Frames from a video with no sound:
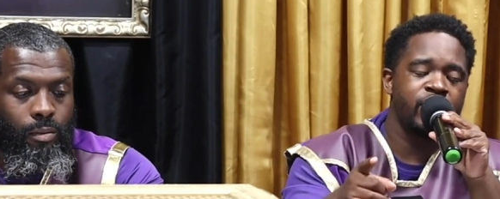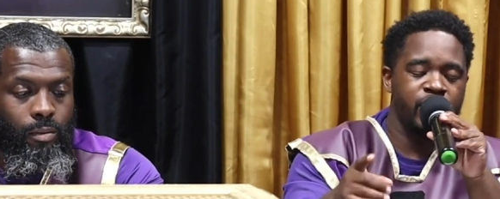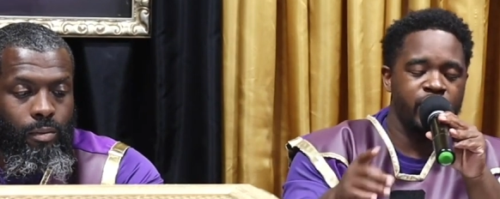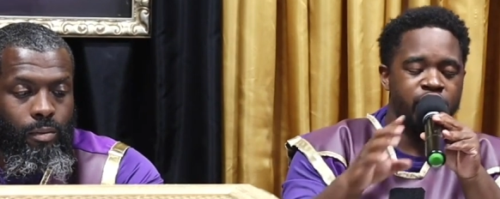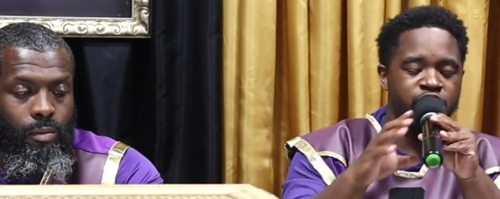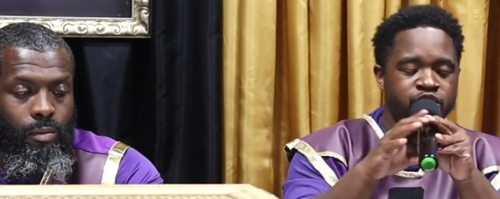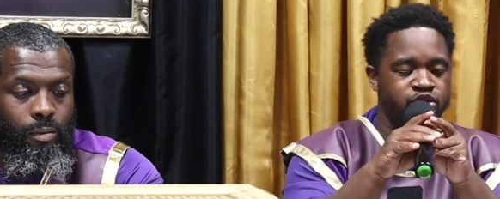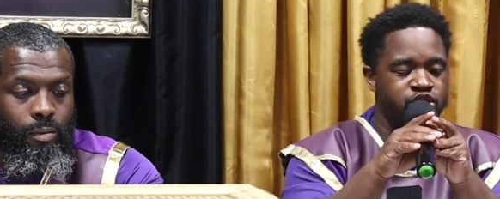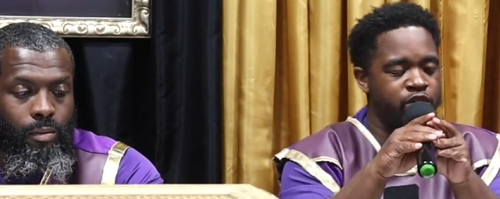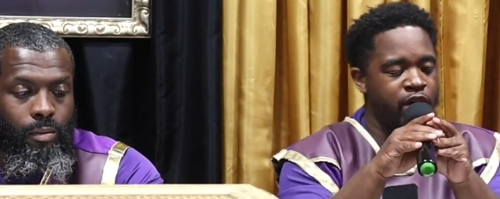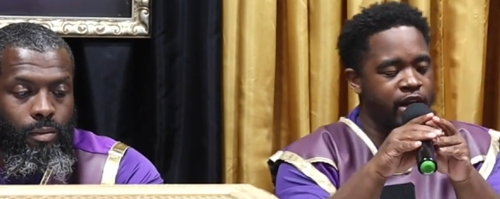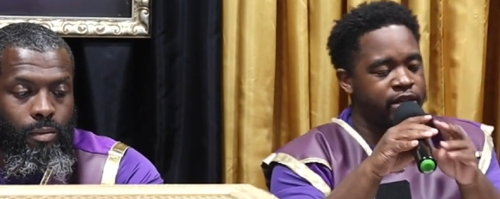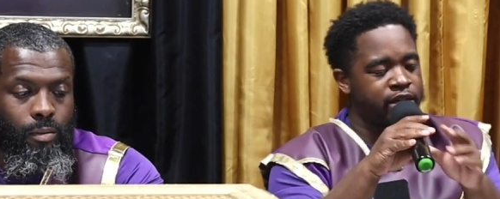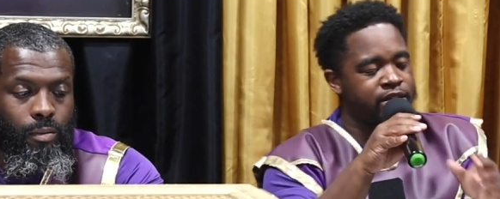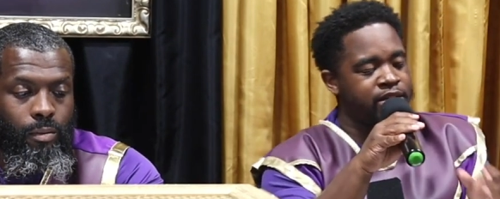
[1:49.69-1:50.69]
Speaker 1: you try
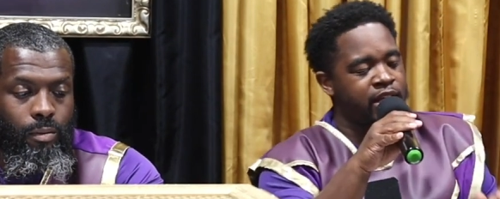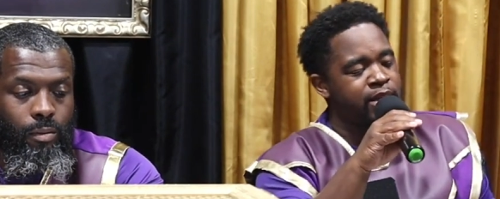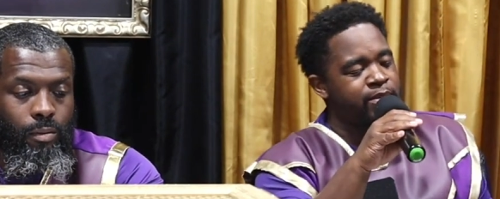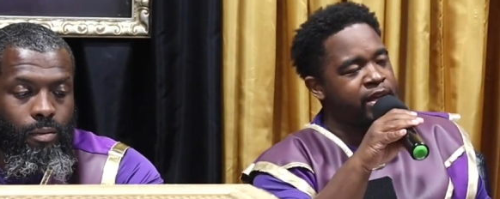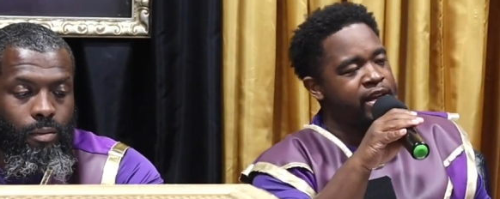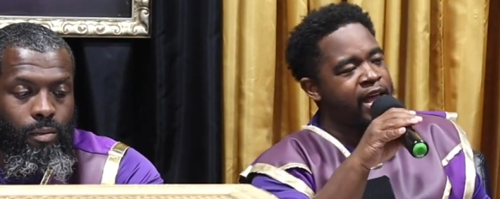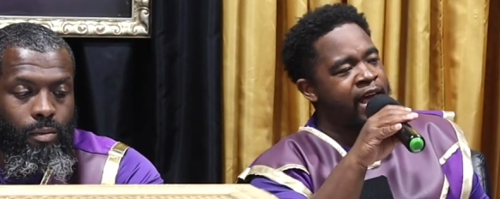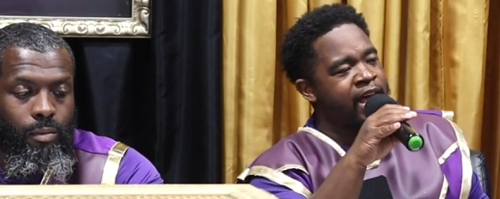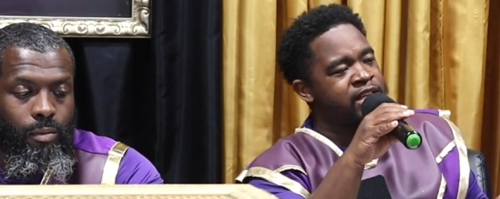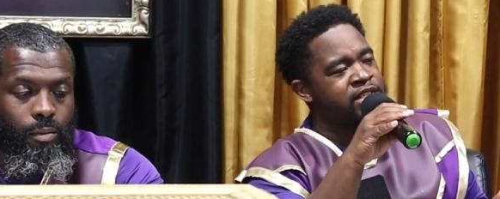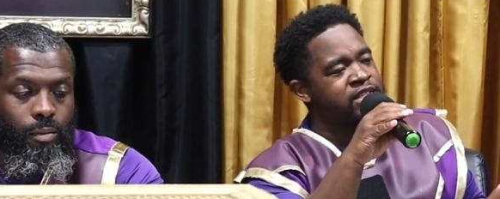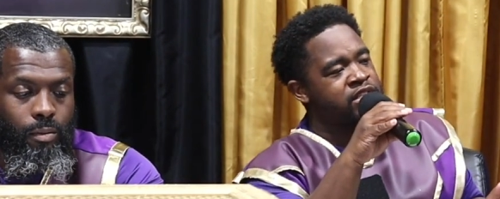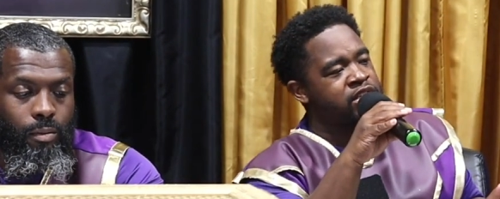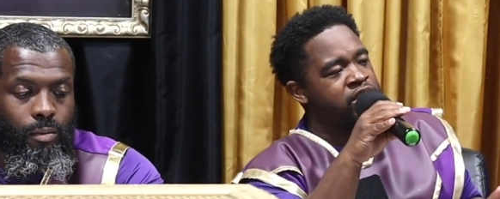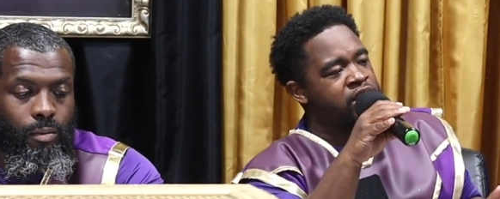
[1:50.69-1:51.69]
to deem it as
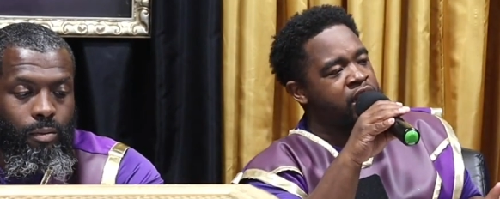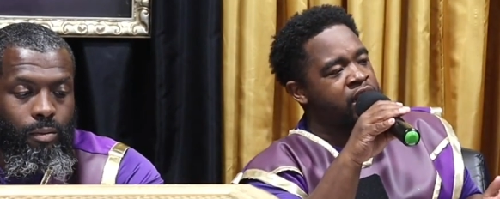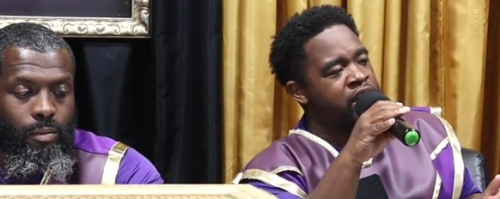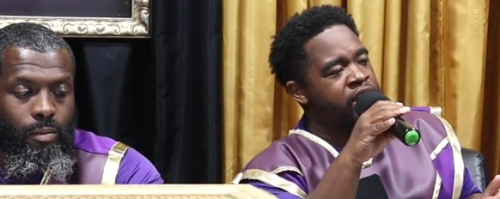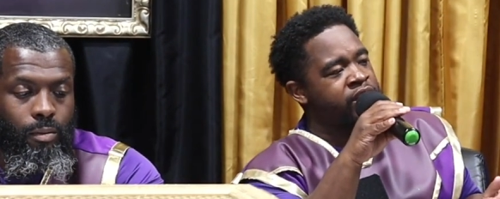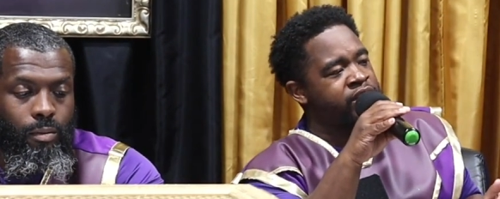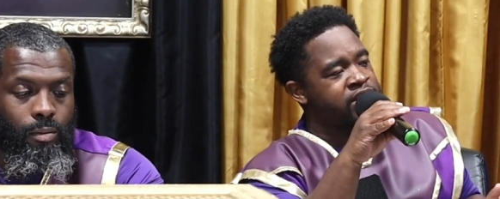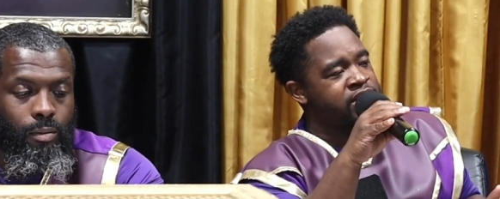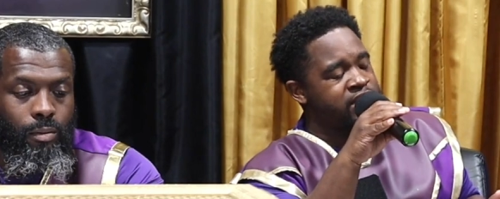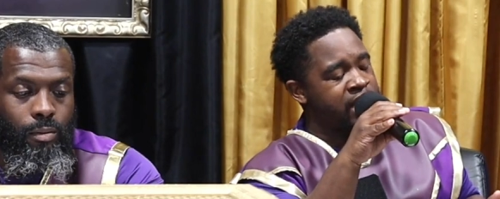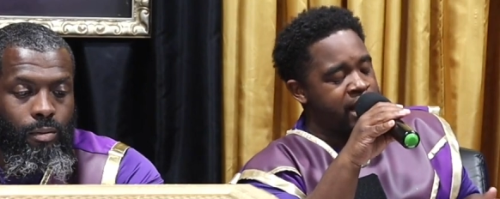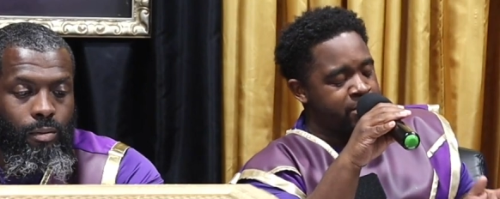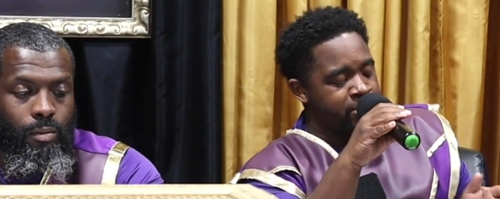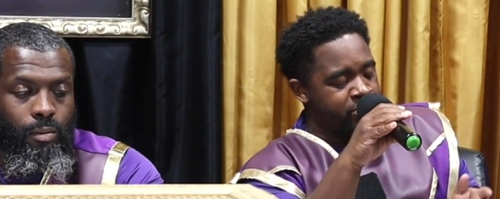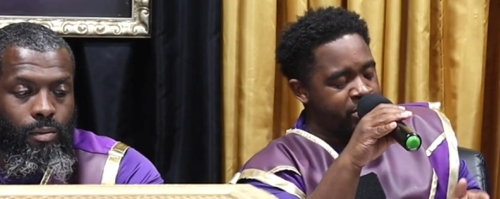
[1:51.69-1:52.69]
the
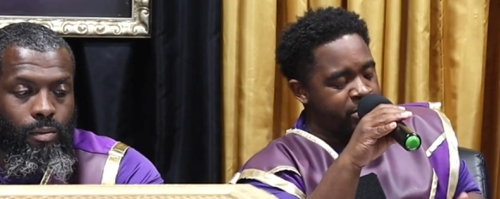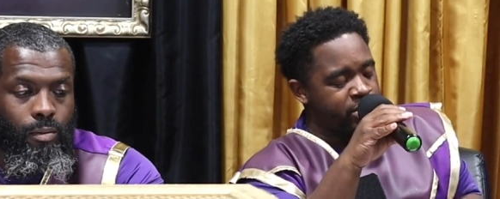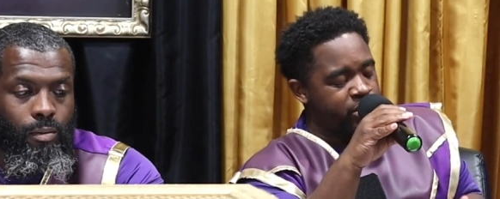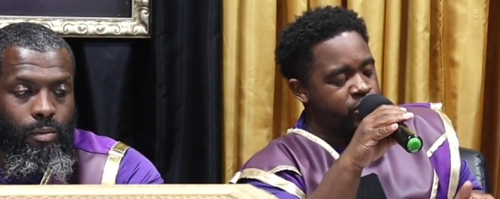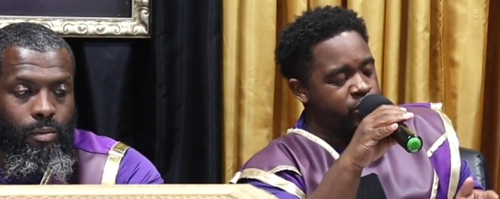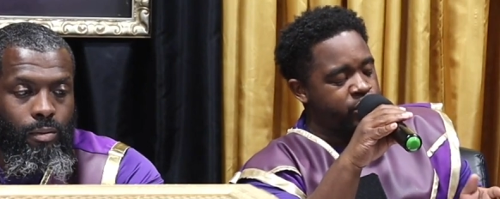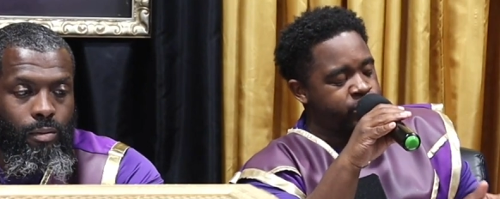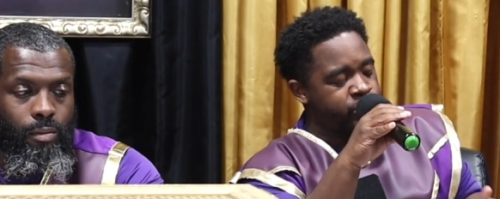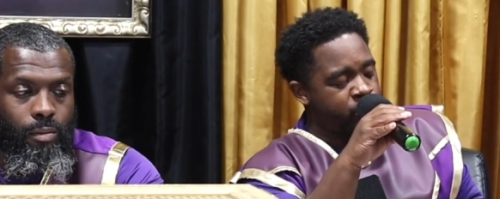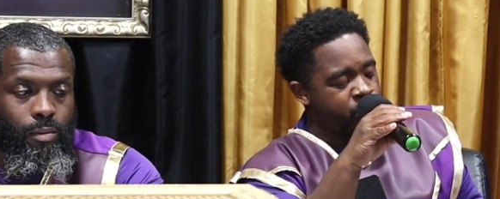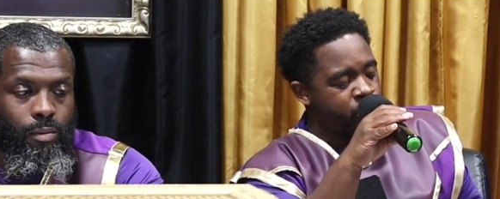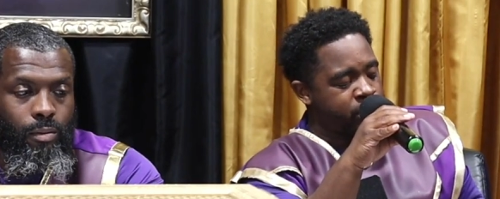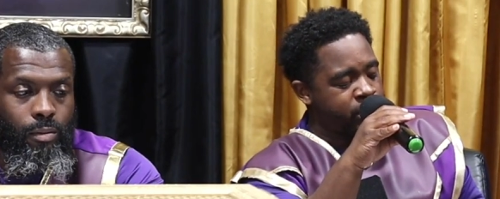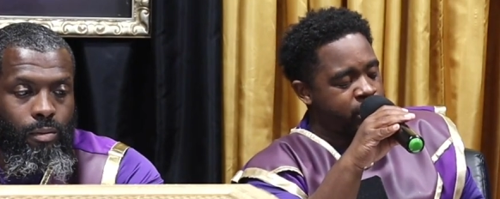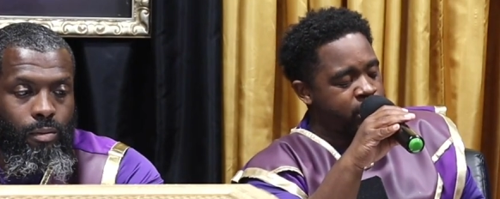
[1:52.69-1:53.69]
same biblical
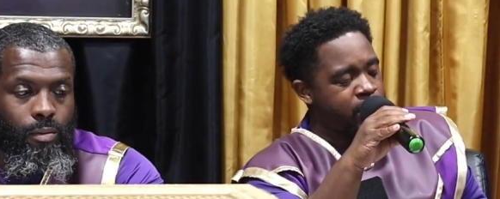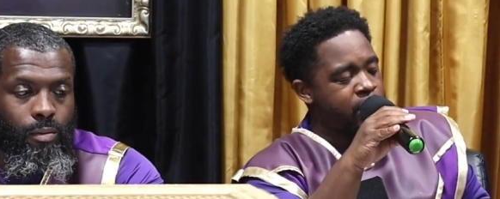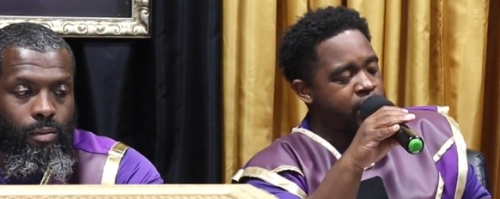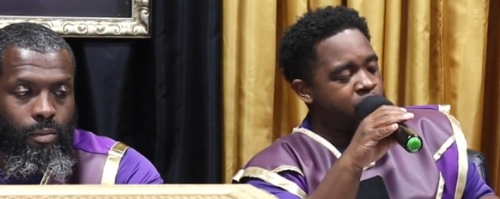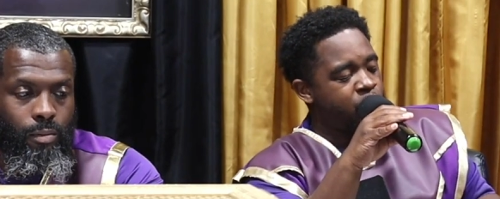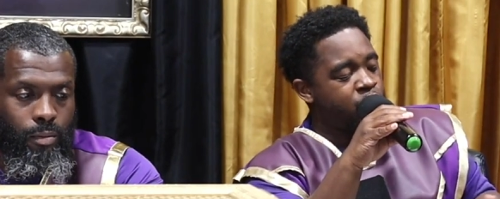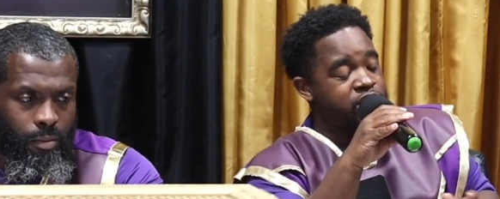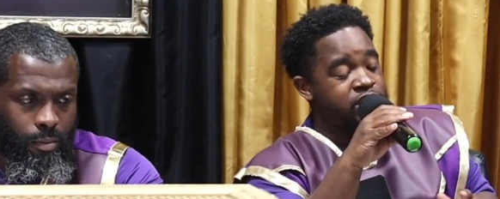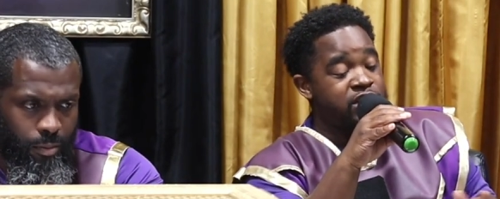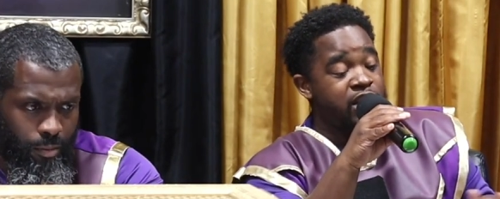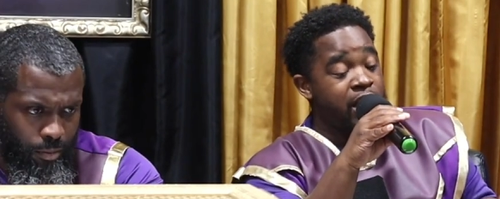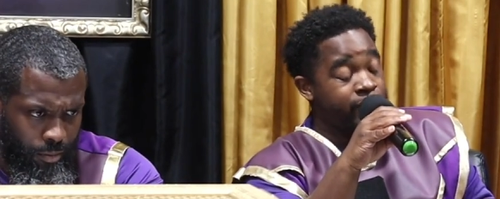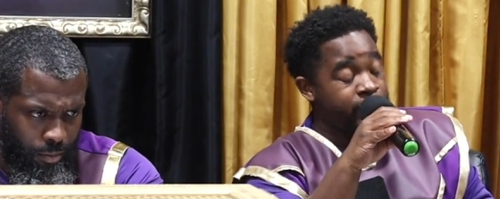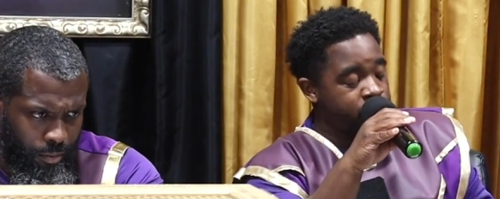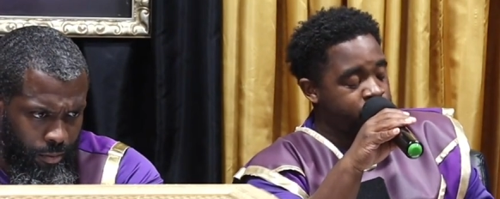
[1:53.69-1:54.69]
authority or
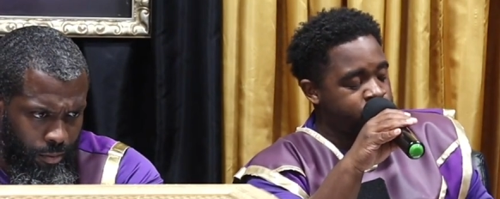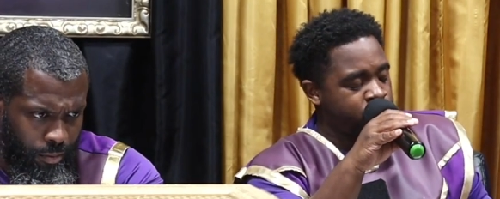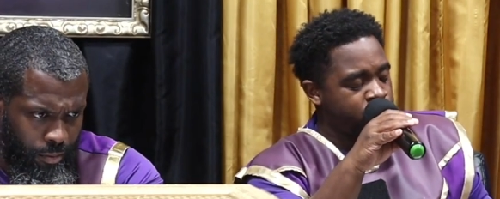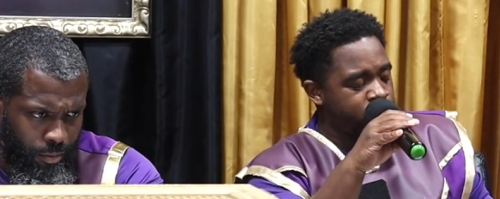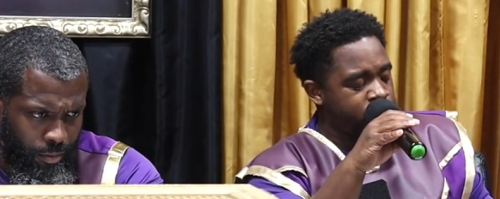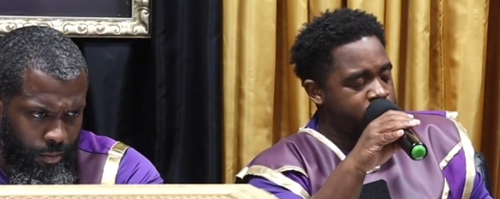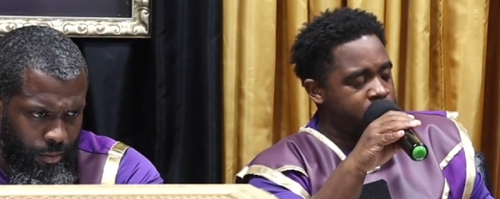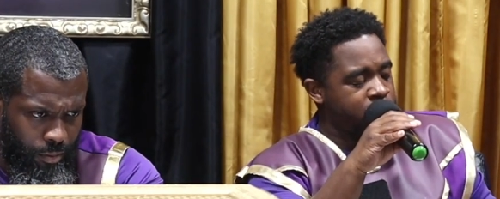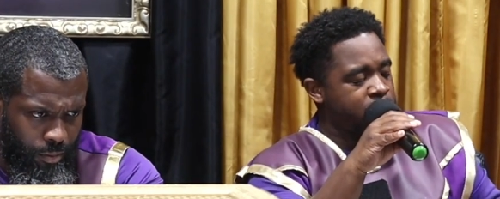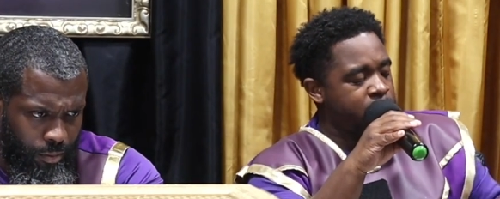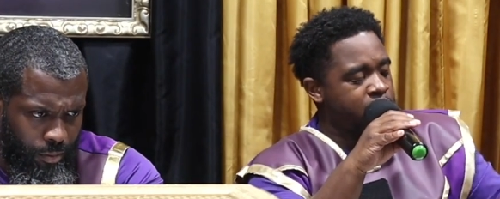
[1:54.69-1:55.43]
sovereign authority